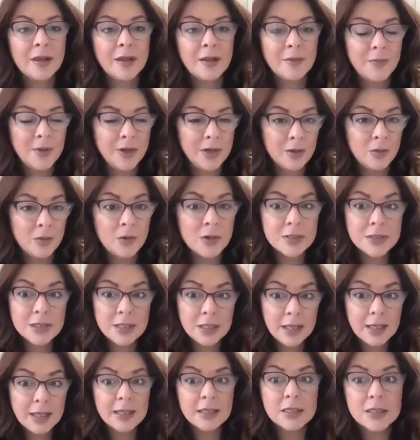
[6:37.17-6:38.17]
but it
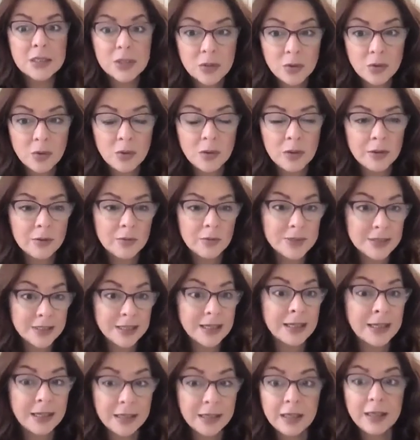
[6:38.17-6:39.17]
wasn't like a tool, it was
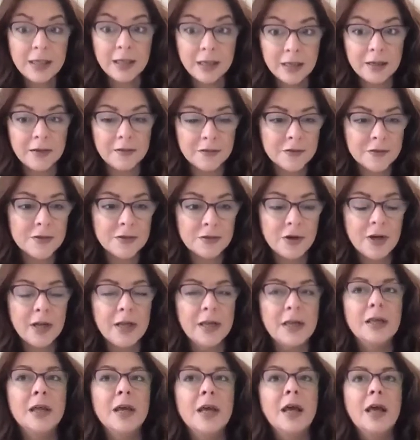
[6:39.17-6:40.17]
a gift,
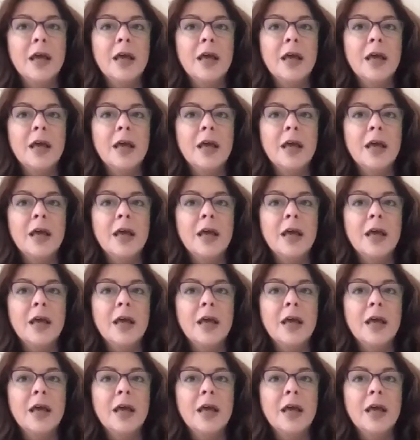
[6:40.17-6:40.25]
right?